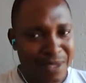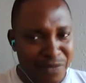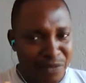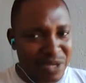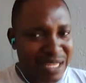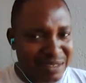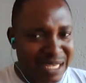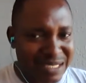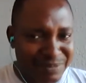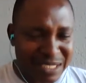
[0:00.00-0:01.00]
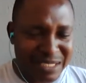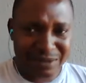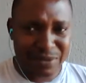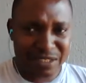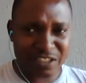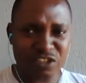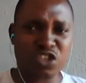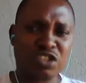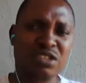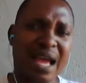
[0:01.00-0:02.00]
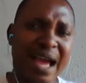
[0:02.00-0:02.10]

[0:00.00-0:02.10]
even without accepting TBC. Just